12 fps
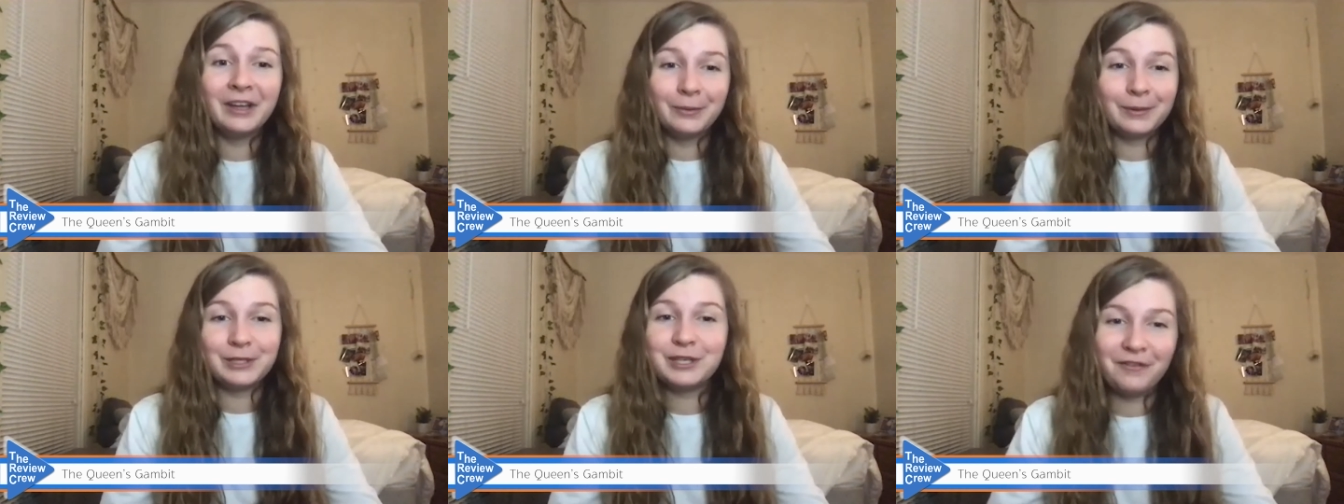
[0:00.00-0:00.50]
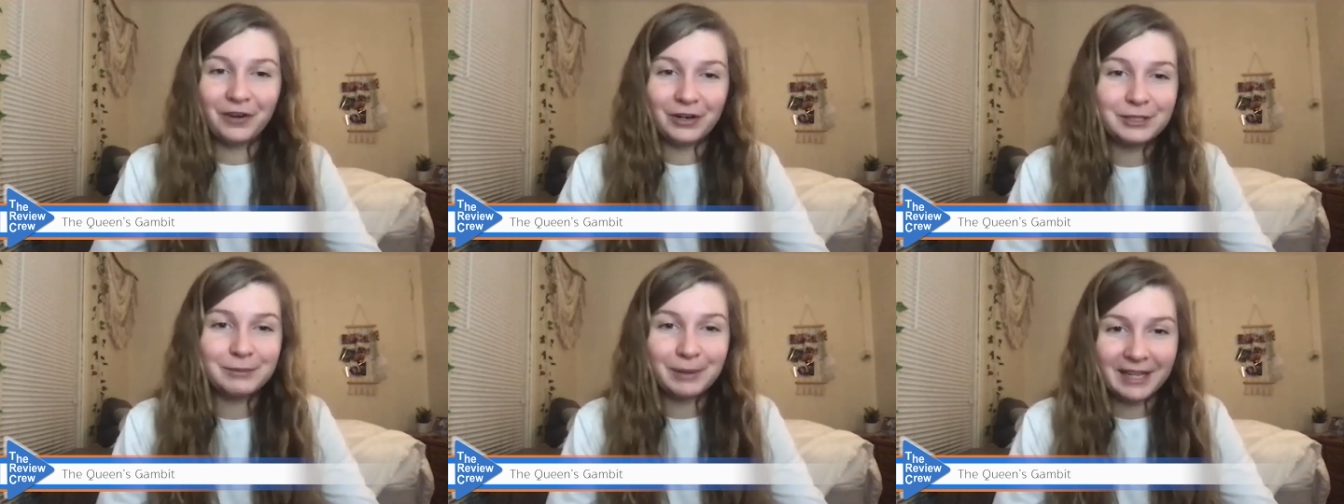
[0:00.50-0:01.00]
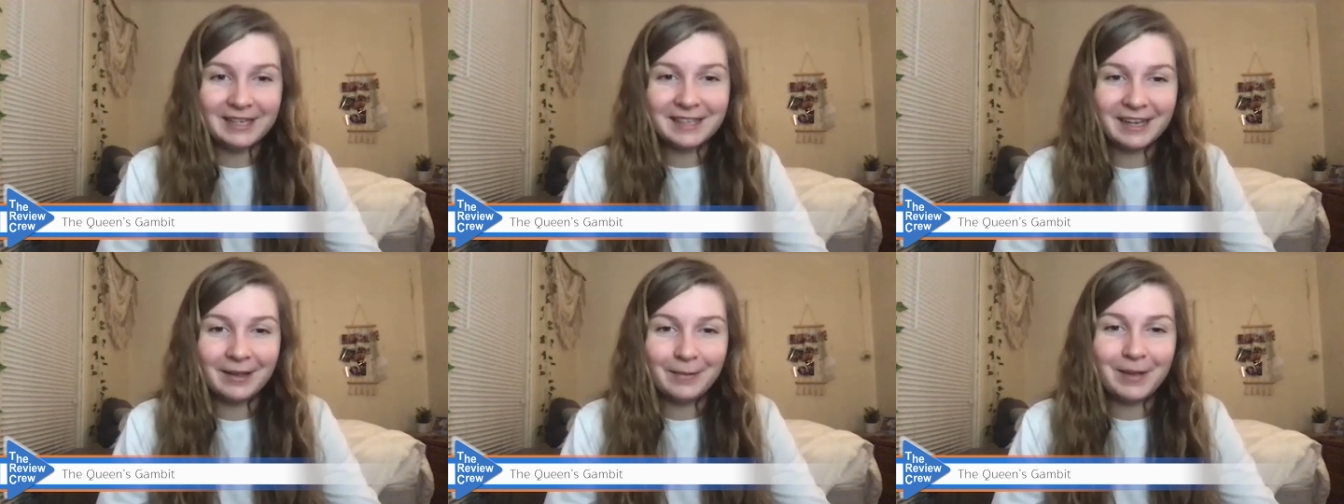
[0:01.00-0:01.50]
when she first plays
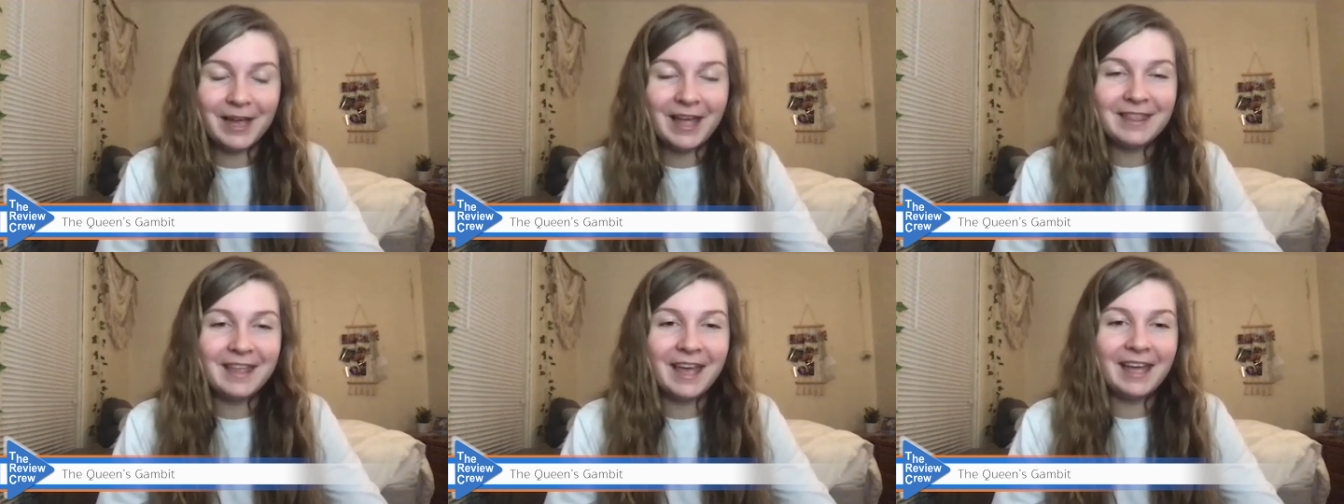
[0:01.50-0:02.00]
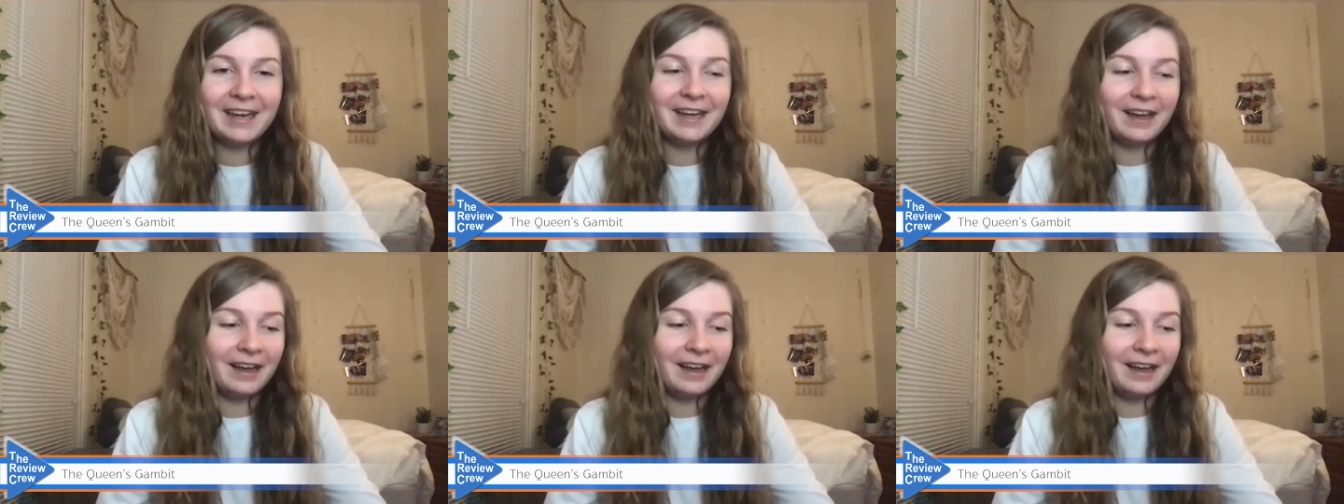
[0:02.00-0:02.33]
him and then